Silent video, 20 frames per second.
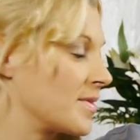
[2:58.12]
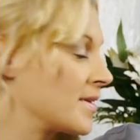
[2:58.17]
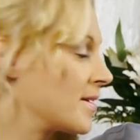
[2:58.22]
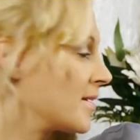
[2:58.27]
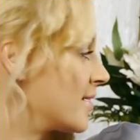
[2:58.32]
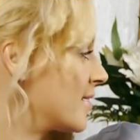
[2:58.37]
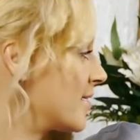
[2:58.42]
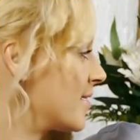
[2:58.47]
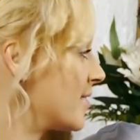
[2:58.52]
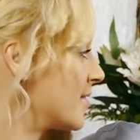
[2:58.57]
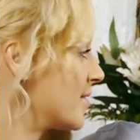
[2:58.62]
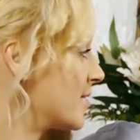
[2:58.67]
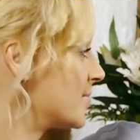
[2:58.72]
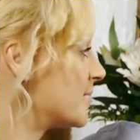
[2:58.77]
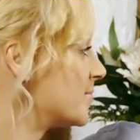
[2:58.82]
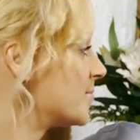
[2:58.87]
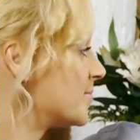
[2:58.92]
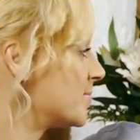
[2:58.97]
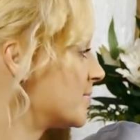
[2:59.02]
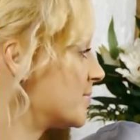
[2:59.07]

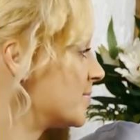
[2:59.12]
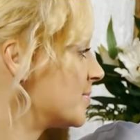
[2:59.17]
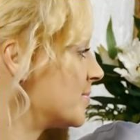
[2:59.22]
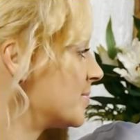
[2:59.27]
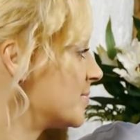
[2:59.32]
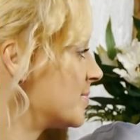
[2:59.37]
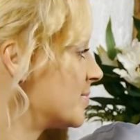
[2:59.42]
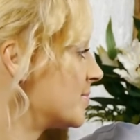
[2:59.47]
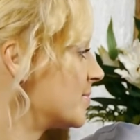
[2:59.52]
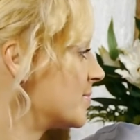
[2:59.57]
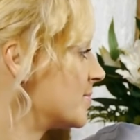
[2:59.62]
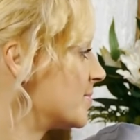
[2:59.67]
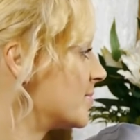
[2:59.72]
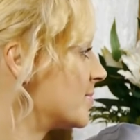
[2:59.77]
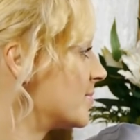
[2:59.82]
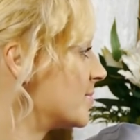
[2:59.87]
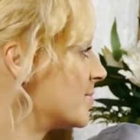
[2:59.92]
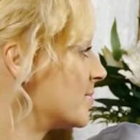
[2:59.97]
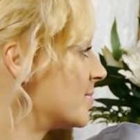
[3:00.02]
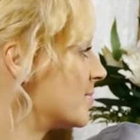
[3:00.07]

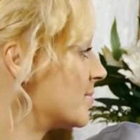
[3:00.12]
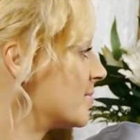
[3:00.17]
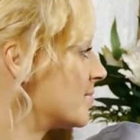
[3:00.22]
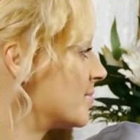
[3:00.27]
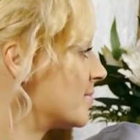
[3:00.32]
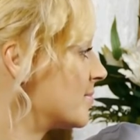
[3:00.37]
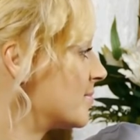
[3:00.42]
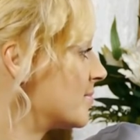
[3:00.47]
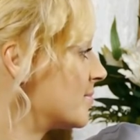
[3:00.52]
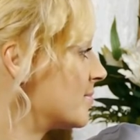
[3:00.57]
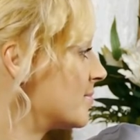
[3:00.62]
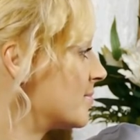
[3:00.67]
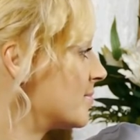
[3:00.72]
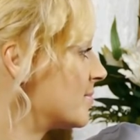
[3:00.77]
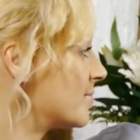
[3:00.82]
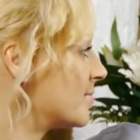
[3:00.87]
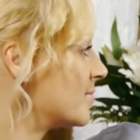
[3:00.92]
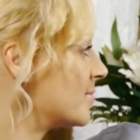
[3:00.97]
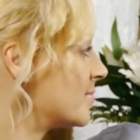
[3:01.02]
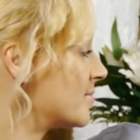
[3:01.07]

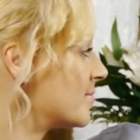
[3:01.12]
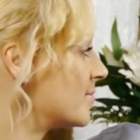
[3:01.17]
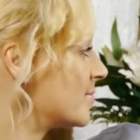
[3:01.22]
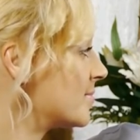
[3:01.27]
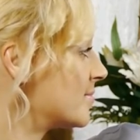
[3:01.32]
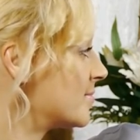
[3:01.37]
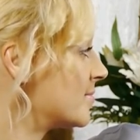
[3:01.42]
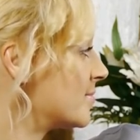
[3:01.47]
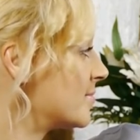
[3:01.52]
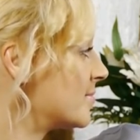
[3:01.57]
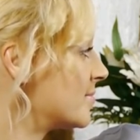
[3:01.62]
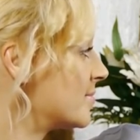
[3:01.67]
This person isn't speaking.